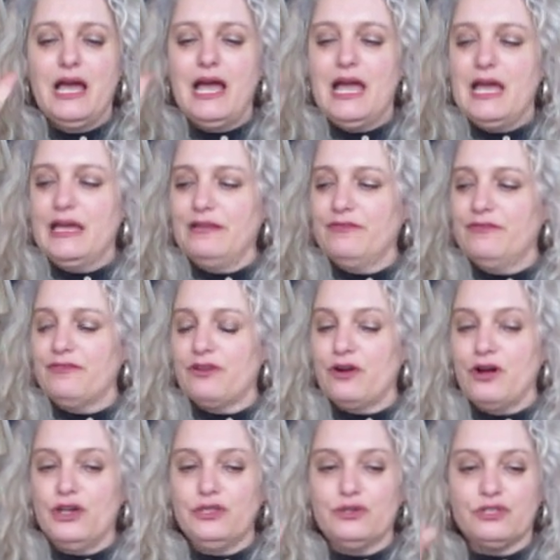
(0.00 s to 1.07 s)
And for
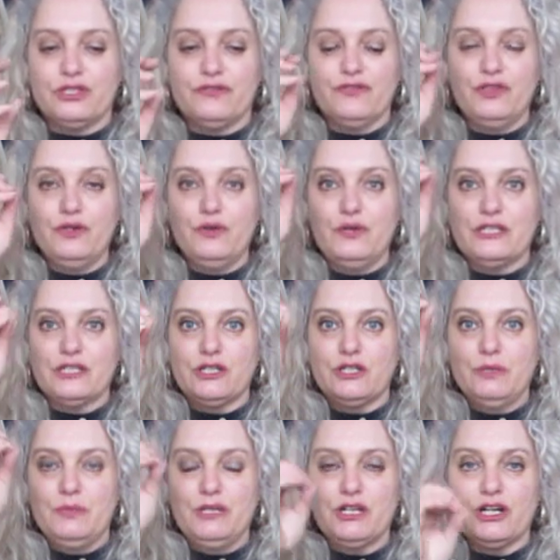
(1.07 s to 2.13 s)
others of you, it's going
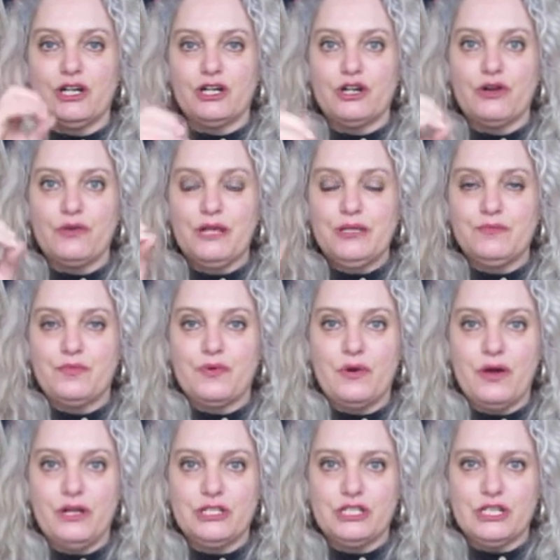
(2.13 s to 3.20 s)
to be a concrete
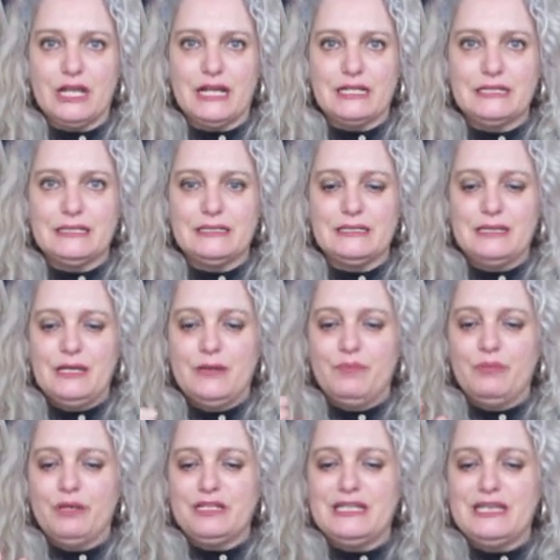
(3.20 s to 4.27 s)
project,
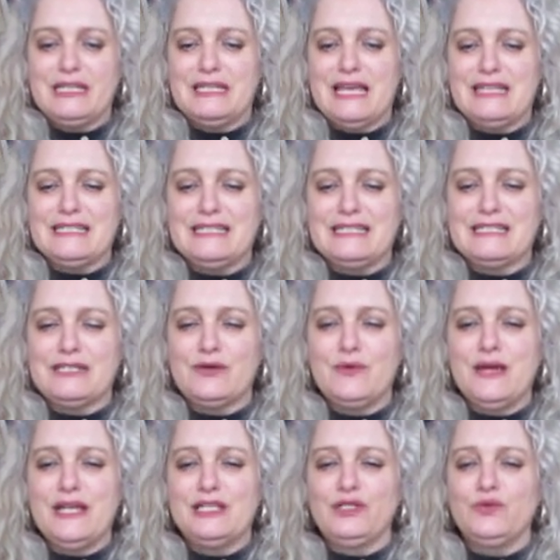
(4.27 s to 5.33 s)
but that is
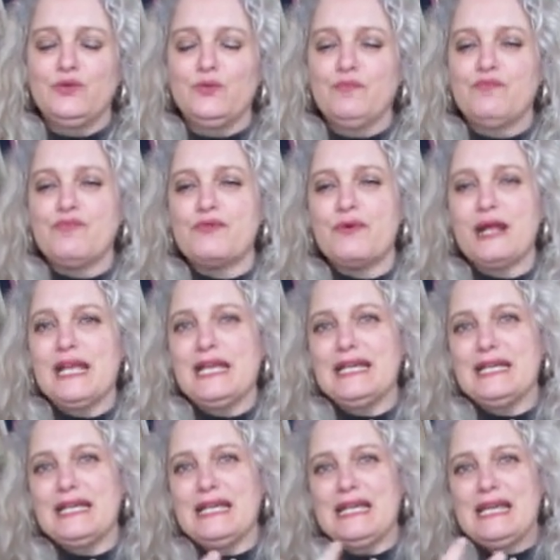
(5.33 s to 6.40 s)
going to
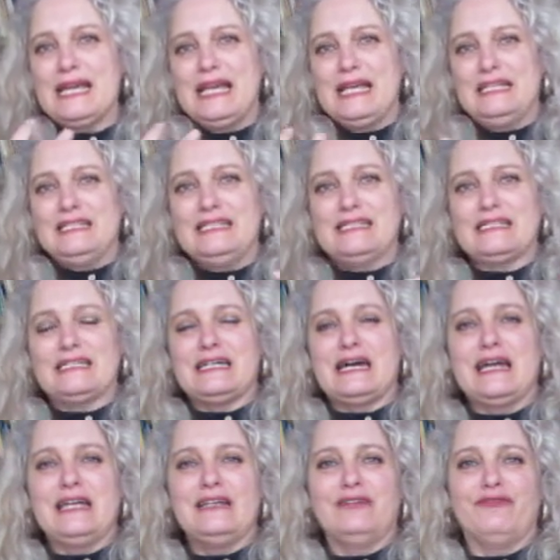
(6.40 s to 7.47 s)
bring this
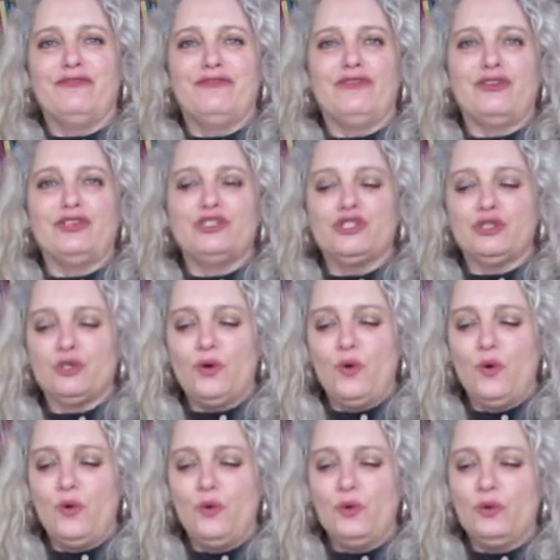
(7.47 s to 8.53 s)
kind of
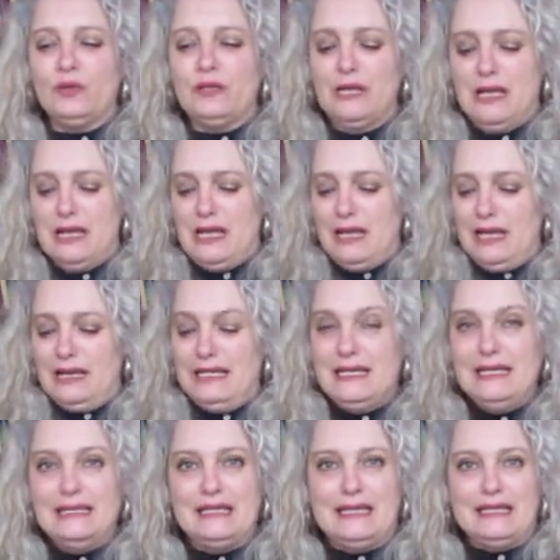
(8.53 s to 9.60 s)
soul
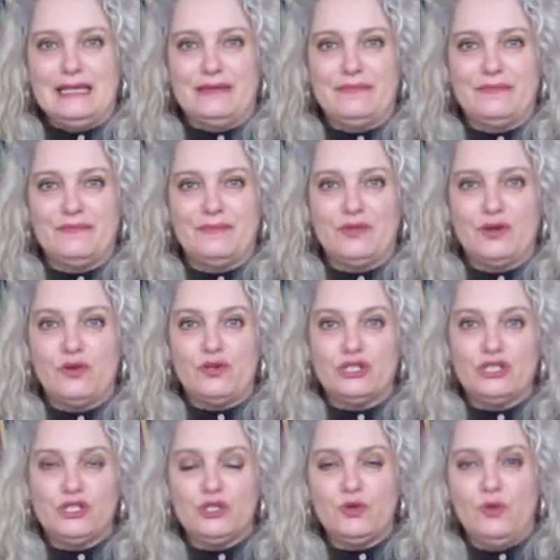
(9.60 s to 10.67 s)
healing or
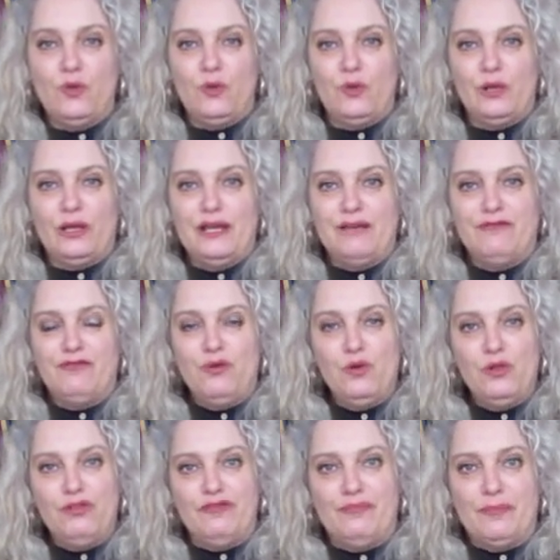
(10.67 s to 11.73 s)
soul
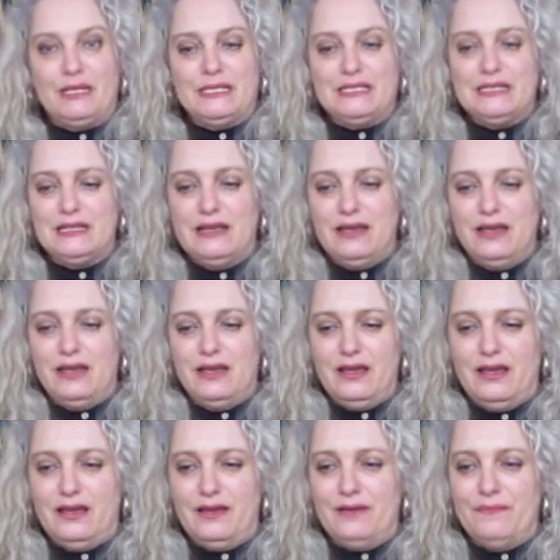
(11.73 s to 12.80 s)
evolvement
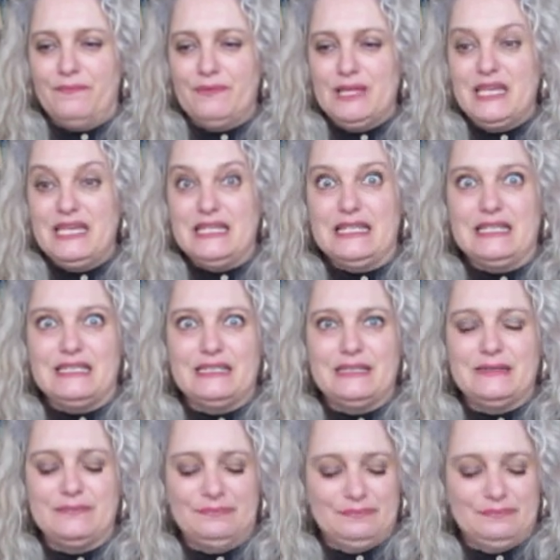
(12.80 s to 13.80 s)
uh, in it.